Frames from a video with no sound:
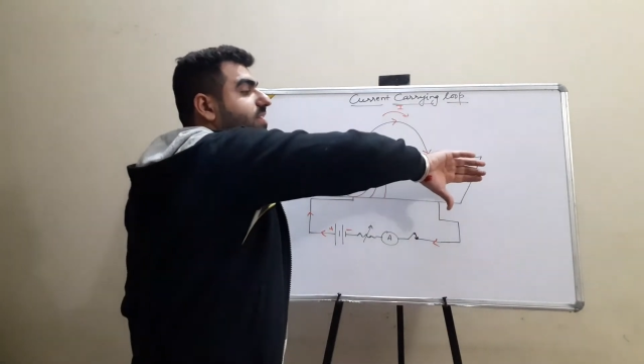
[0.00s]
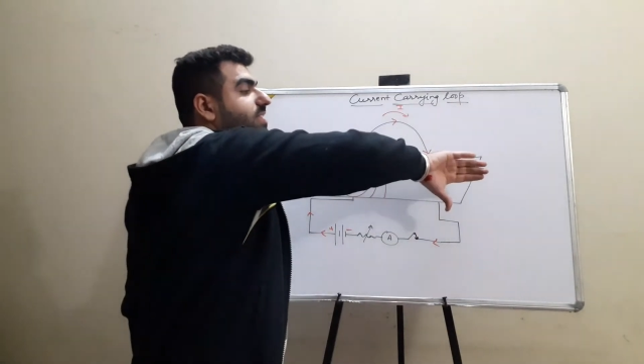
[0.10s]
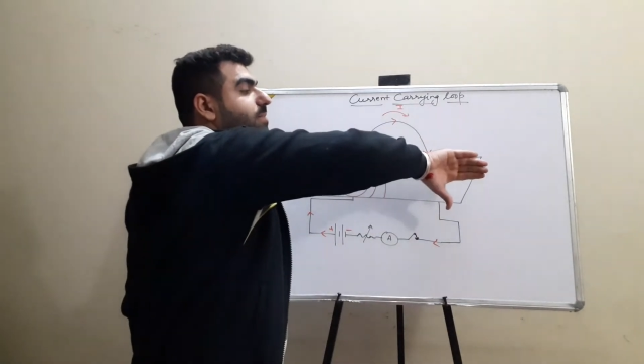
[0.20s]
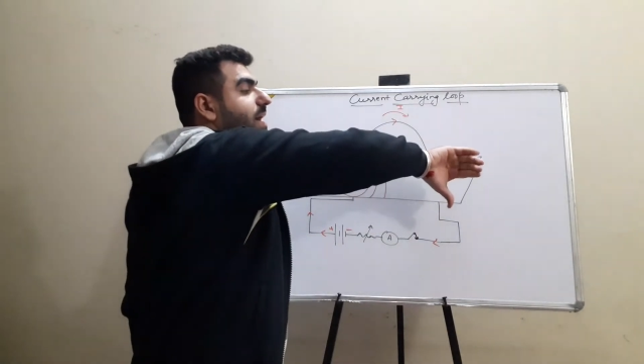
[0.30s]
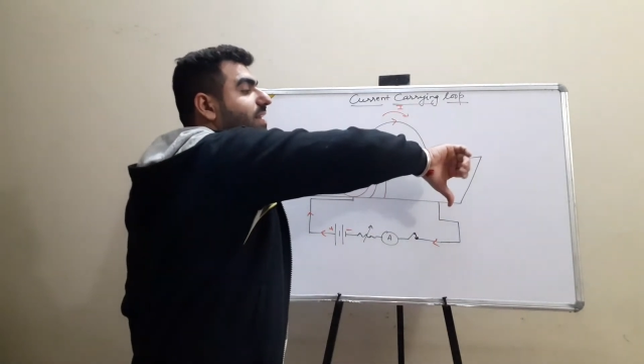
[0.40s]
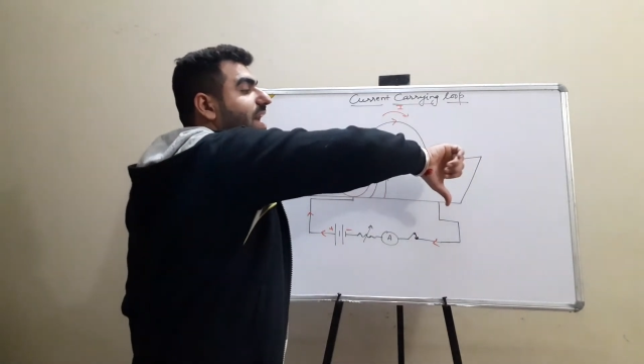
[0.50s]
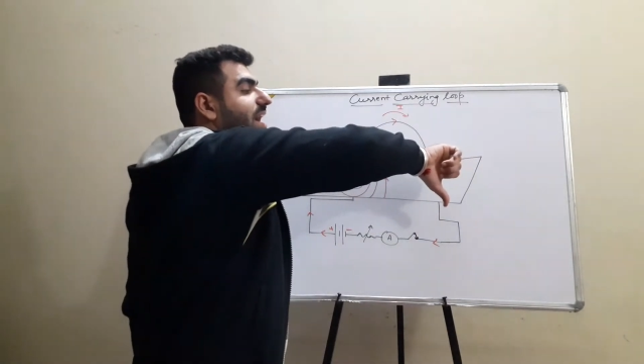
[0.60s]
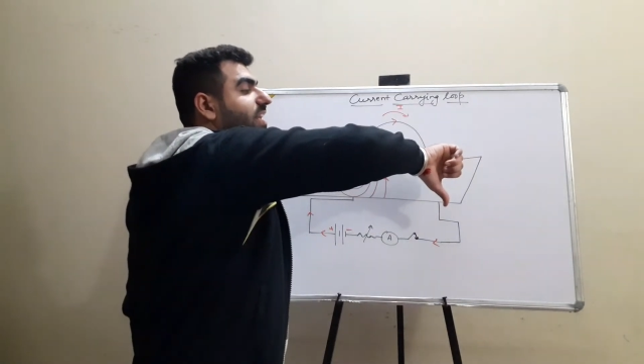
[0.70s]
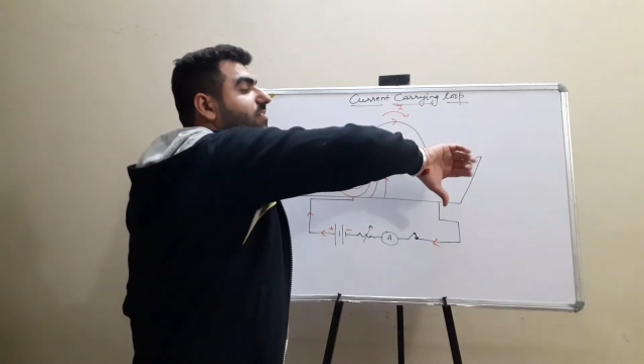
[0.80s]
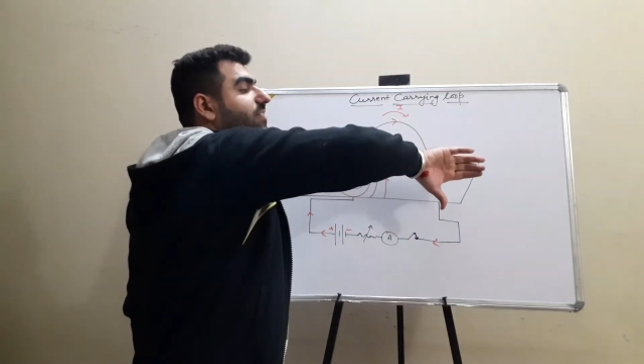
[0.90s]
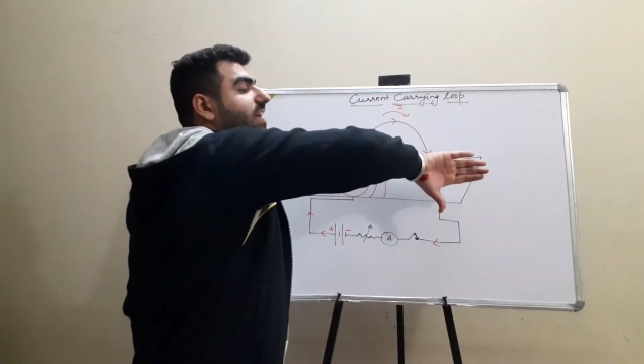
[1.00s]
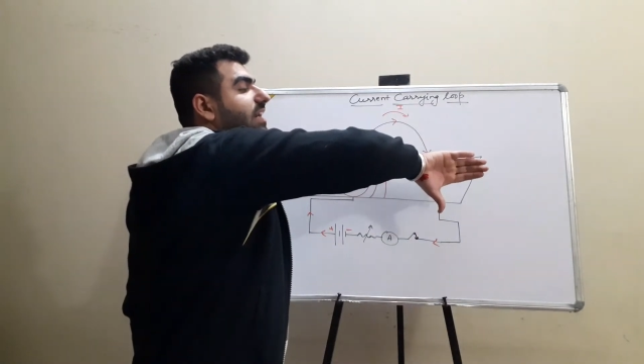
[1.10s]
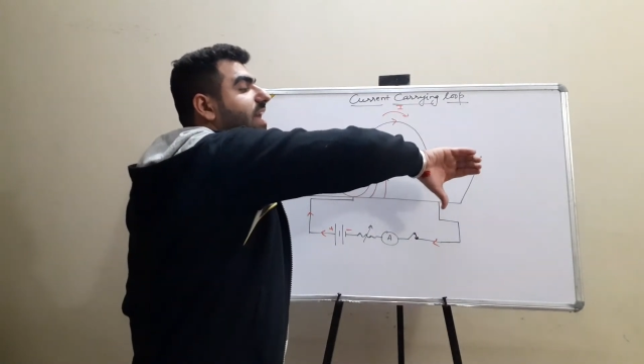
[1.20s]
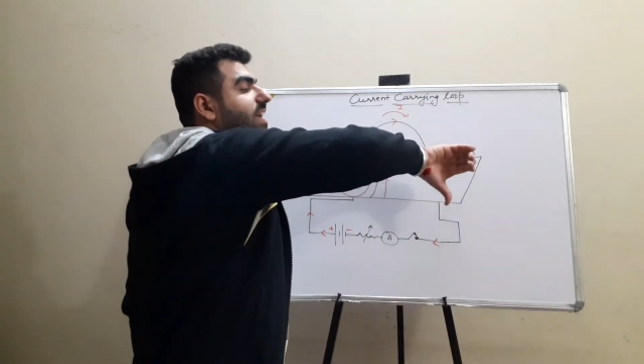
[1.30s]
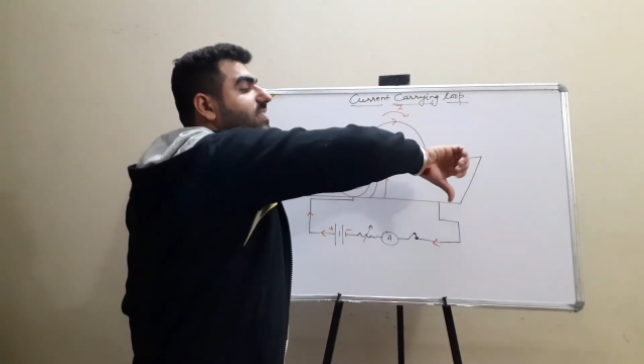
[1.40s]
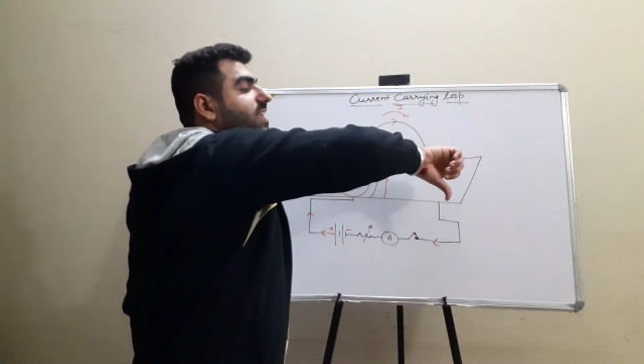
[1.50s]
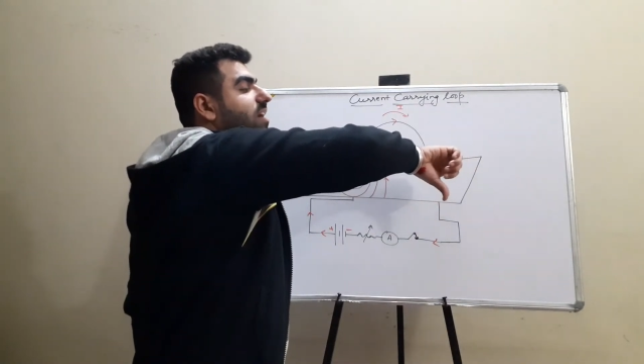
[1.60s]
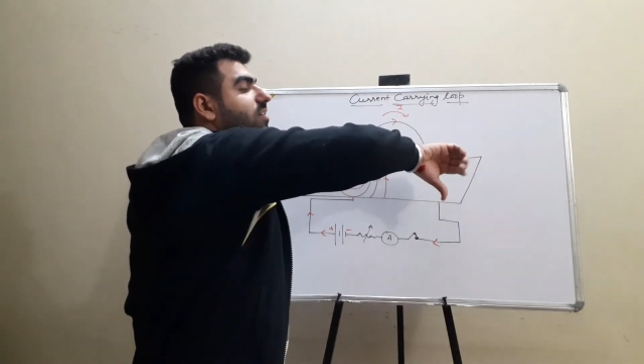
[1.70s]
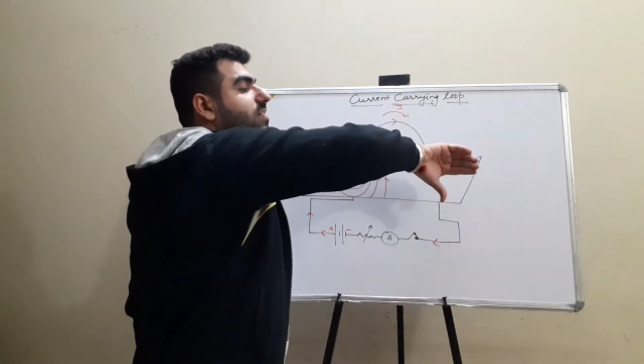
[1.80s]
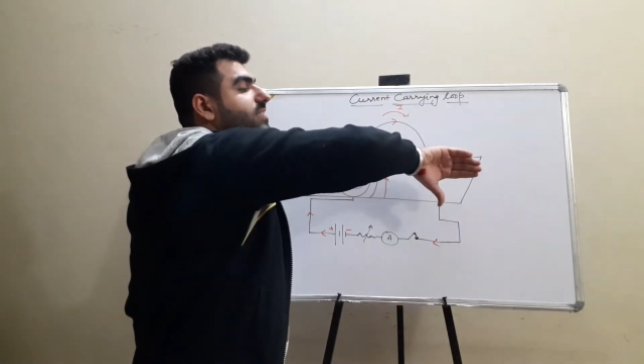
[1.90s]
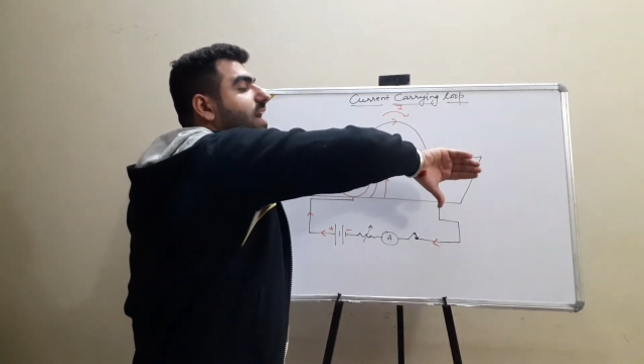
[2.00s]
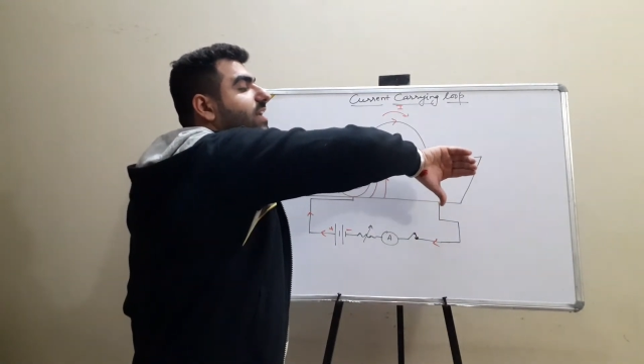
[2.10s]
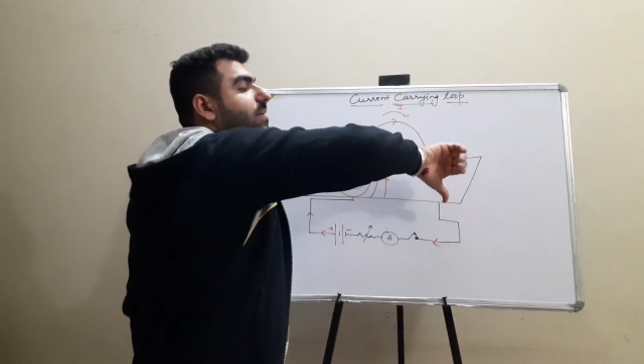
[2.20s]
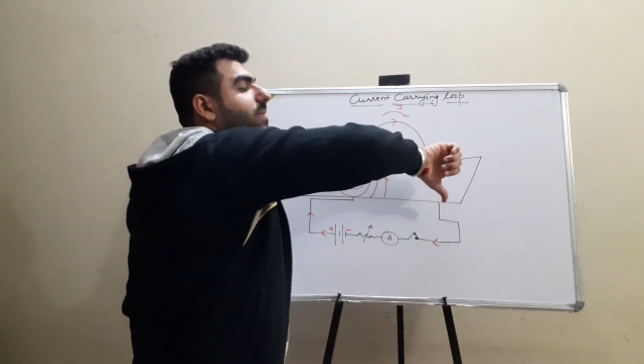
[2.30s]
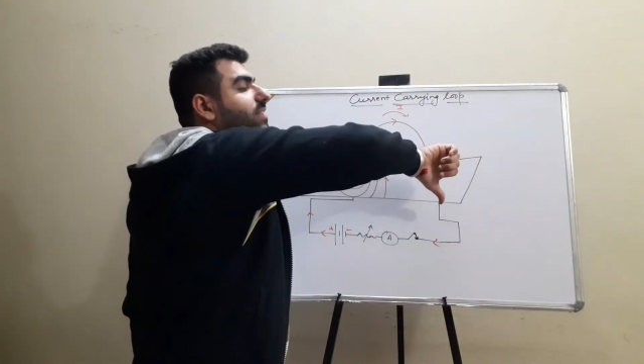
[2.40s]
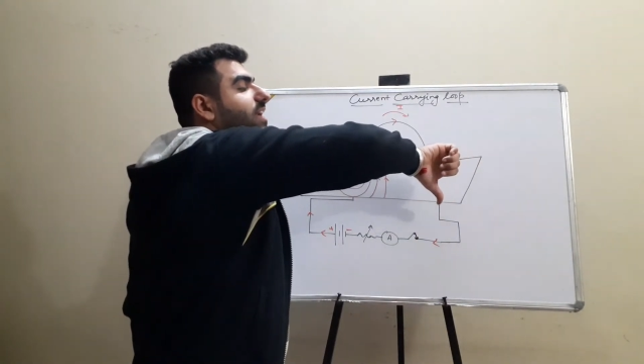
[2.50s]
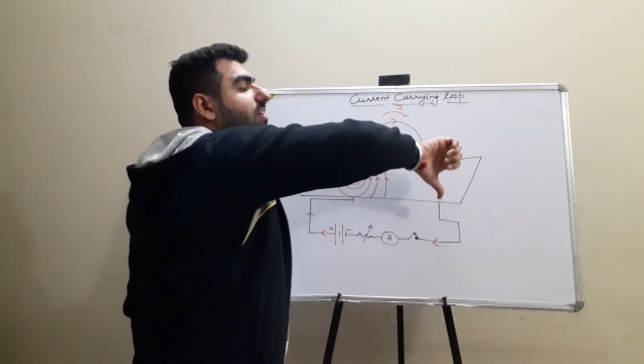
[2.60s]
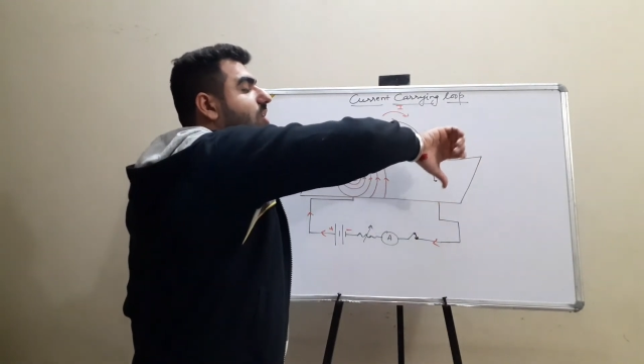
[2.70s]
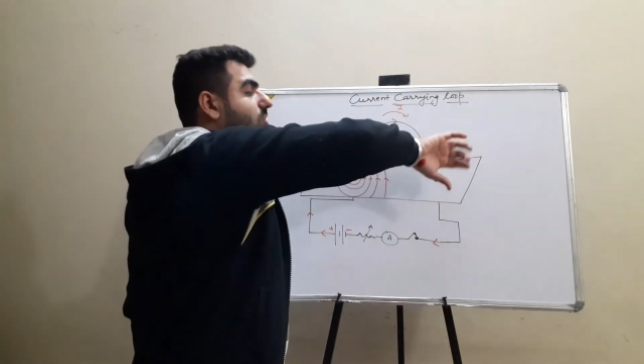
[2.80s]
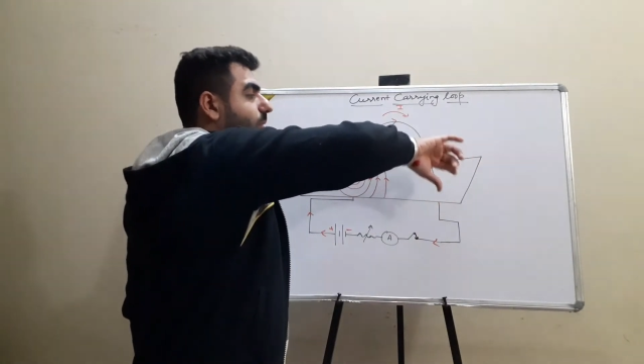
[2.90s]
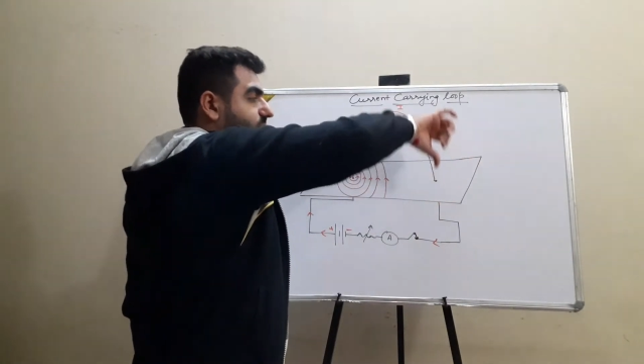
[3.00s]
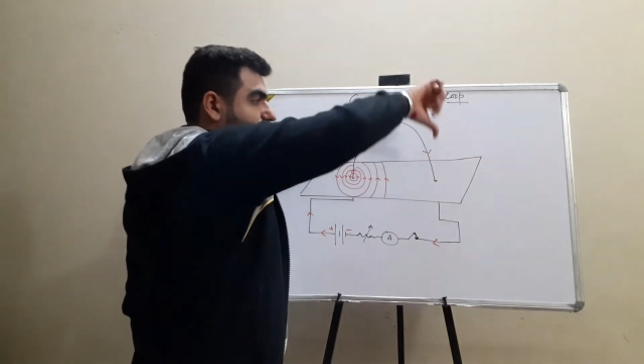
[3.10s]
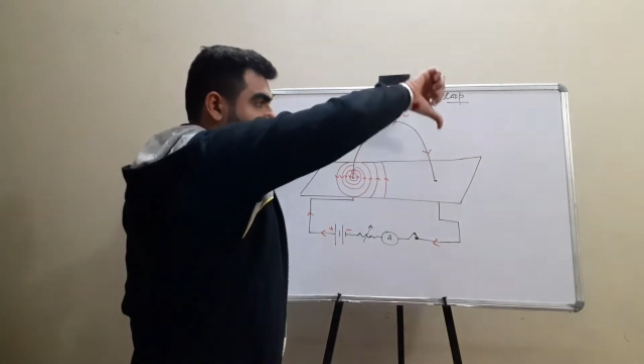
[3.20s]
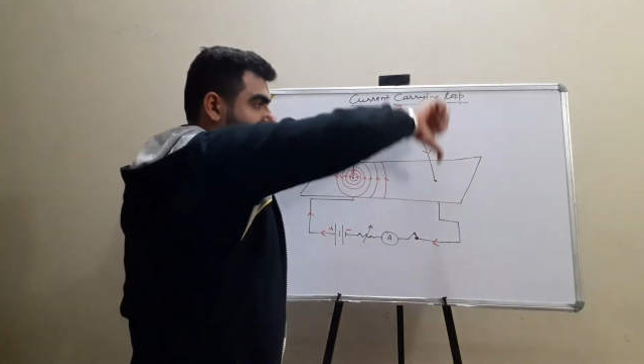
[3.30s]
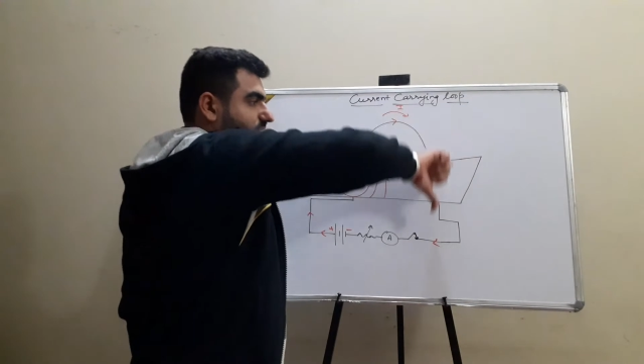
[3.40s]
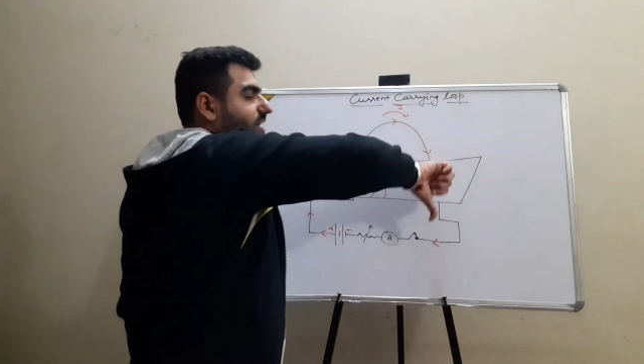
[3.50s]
The magnetic field lines, they are going to set up in the clockwise direction.